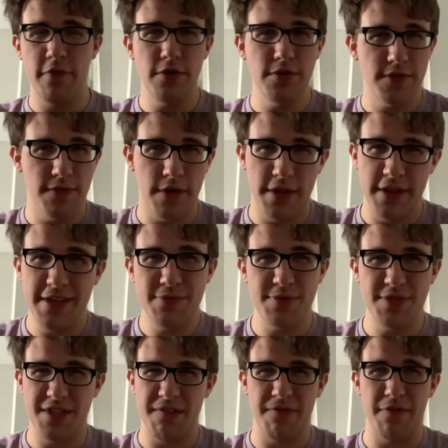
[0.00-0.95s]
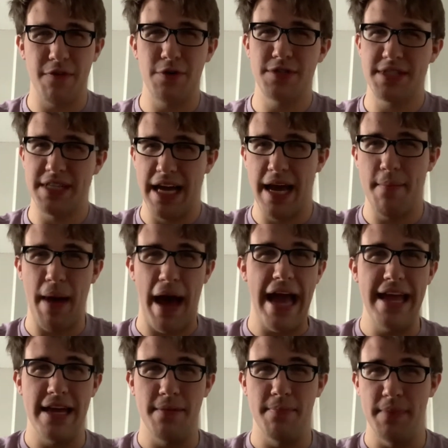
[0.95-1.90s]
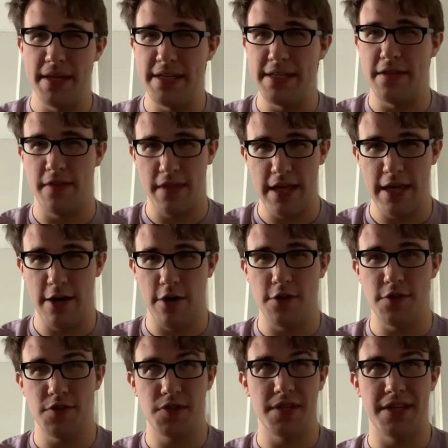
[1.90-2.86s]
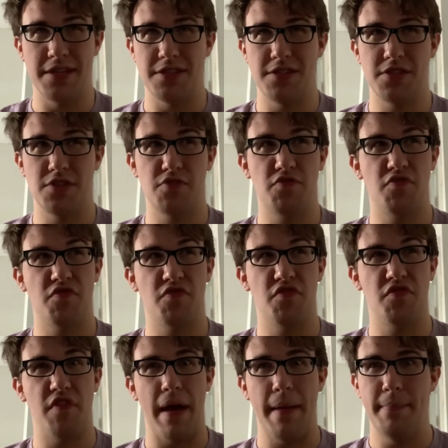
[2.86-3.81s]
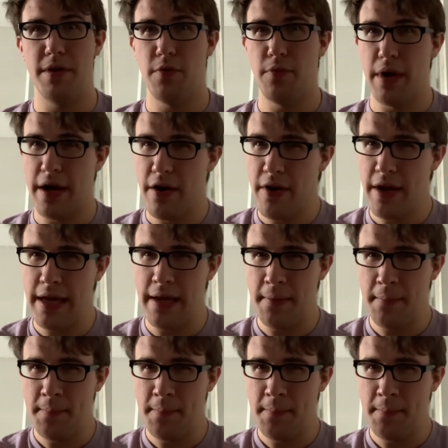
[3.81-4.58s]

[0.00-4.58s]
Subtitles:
First of all, this was the first time I had been to theaters since February,